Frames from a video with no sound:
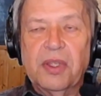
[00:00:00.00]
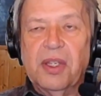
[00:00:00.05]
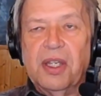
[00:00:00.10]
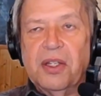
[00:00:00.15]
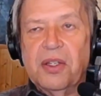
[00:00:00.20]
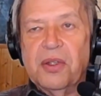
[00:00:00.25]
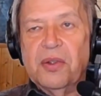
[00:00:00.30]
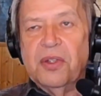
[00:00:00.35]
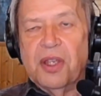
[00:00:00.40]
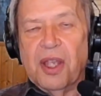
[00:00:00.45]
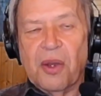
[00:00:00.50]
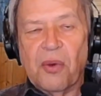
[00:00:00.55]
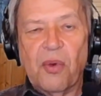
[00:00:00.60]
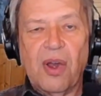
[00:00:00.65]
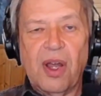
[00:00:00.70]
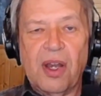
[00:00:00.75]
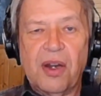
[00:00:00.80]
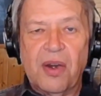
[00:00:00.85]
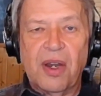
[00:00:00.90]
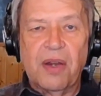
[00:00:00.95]
It may take
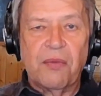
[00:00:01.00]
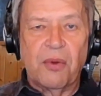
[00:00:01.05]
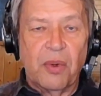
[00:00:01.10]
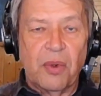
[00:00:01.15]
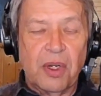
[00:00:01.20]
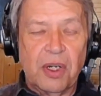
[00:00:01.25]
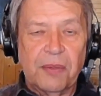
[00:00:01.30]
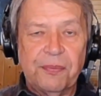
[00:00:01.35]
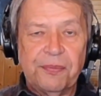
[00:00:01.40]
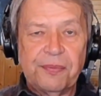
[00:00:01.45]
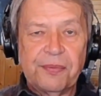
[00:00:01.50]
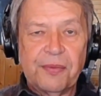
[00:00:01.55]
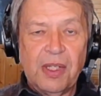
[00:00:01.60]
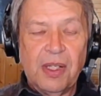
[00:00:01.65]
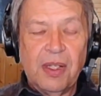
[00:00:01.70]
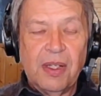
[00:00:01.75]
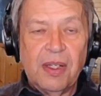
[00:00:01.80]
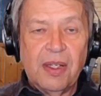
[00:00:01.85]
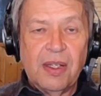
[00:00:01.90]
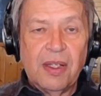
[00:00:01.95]
it 20 years before it
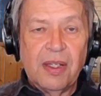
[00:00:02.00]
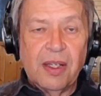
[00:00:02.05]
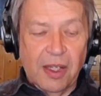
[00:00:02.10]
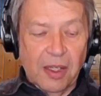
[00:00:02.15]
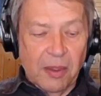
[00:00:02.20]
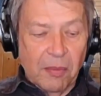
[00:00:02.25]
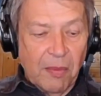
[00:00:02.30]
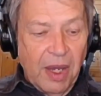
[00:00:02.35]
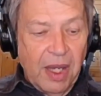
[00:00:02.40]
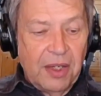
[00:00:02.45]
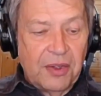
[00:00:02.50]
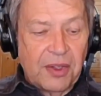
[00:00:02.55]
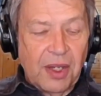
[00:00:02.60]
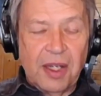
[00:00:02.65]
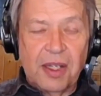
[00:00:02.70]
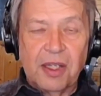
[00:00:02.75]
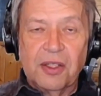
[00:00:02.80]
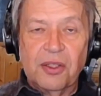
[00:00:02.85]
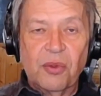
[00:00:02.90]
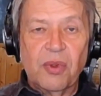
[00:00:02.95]
happens, but it is
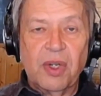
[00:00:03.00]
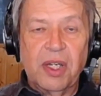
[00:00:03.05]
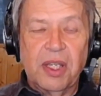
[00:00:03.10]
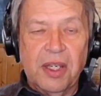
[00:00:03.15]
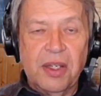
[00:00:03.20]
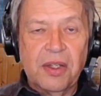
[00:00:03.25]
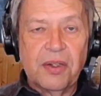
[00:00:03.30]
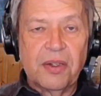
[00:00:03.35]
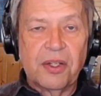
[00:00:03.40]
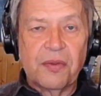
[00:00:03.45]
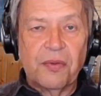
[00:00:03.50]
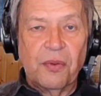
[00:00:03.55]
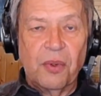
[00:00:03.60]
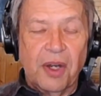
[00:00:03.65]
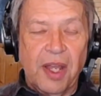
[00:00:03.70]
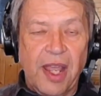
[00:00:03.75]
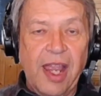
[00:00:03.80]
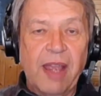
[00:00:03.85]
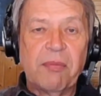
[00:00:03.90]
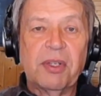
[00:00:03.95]
going to happen. Okay,
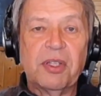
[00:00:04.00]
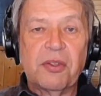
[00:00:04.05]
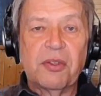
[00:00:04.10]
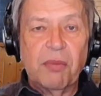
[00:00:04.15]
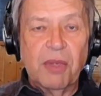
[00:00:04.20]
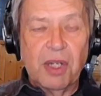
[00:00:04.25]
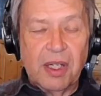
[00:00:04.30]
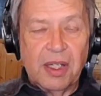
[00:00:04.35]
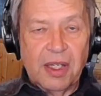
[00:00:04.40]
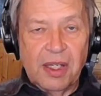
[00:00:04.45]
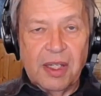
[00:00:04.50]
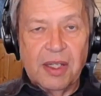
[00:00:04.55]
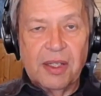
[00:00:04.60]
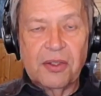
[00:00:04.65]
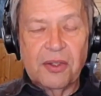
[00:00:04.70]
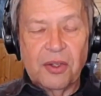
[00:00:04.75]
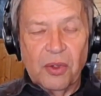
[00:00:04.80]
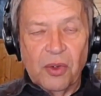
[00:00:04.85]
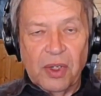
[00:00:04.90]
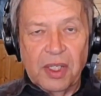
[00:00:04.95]
that's kind of far in the
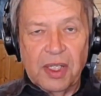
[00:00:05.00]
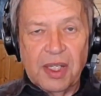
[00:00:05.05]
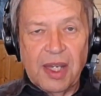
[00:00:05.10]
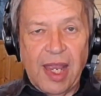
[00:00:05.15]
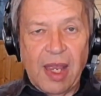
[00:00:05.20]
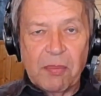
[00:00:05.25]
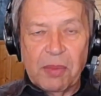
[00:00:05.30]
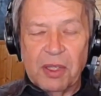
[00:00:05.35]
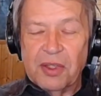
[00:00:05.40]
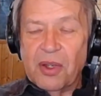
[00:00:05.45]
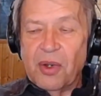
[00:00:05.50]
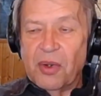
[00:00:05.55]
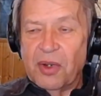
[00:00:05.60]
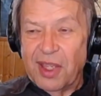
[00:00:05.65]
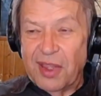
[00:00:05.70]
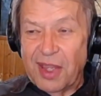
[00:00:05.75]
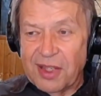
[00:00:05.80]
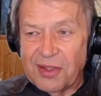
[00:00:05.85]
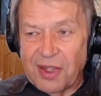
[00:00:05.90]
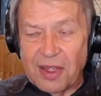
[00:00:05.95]
future, but you know what? That
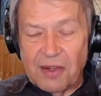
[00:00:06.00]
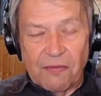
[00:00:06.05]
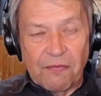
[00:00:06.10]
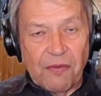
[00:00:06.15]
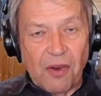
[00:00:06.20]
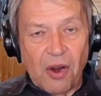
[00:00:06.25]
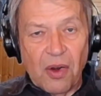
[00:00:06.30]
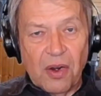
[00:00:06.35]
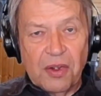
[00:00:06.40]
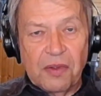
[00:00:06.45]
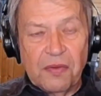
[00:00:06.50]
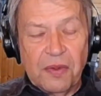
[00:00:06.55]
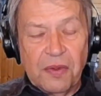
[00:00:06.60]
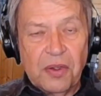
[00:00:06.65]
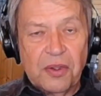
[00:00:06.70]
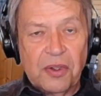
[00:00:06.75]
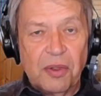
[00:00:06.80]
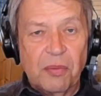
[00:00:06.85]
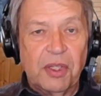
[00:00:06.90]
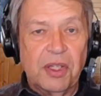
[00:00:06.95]
was brilliant.
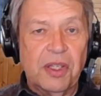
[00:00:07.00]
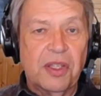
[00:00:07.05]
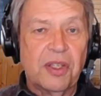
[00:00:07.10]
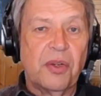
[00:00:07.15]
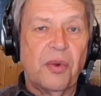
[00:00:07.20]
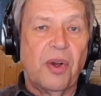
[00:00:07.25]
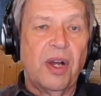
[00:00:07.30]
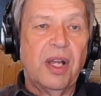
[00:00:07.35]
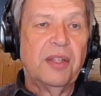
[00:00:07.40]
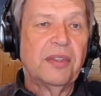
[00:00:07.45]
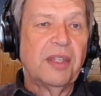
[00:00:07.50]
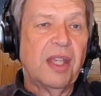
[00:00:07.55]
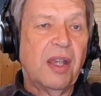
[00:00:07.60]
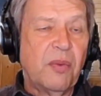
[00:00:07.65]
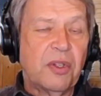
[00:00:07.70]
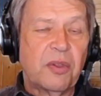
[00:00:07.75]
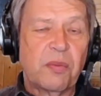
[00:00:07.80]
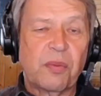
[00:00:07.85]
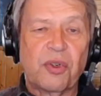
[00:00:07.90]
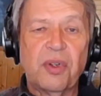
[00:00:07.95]
And I thought,
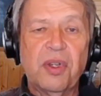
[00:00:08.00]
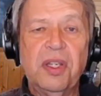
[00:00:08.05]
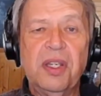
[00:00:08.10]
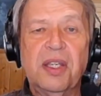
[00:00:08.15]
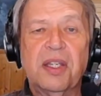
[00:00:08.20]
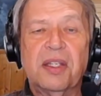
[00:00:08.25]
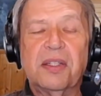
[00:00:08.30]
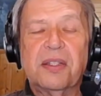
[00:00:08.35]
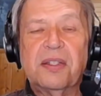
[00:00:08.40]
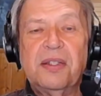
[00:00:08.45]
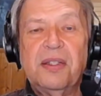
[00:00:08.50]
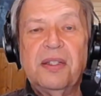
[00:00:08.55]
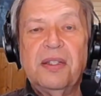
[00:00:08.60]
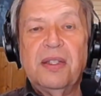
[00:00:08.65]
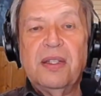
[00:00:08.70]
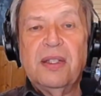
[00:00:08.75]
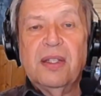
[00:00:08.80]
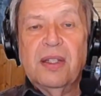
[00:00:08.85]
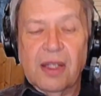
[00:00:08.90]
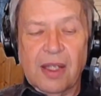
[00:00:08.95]
if I
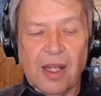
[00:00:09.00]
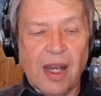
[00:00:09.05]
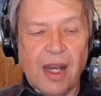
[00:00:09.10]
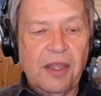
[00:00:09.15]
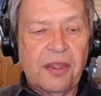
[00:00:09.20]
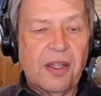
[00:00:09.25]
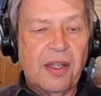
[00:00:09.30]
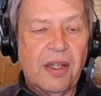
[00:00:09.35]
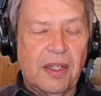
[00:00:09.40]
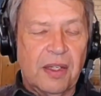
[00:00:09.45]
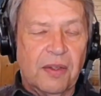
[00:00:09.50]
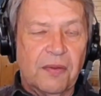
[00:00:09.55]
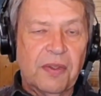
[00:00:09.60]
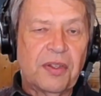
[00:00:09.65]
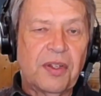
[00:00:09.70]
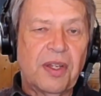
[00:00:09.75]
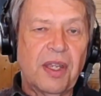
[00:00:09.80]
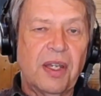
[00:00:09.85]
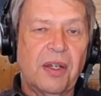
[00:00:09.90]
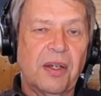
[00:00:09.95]
ever have a new home built,
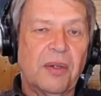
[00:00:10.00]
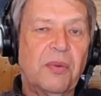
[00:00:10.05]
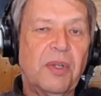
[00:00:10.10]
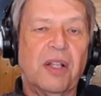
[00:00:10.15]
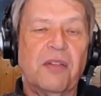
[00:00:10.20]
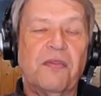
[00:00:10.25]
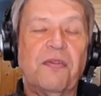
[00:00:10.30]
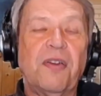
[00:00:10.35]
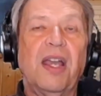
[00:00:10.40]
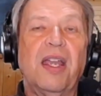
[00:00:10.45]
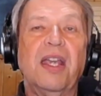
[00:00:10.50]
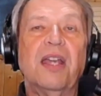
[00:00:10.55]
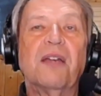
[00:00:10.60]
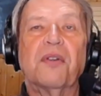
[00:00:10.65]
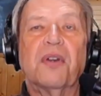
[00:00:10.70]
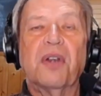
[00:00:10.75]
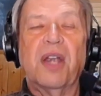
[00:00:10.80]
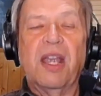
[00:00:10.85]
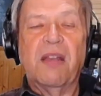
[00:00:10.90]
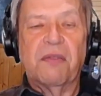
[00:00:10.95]
I'm going to tell the
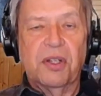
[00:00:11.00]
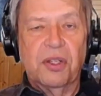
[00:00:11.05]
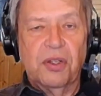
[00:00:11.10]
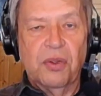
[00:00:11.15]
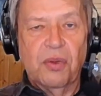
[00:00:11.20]
construction guy,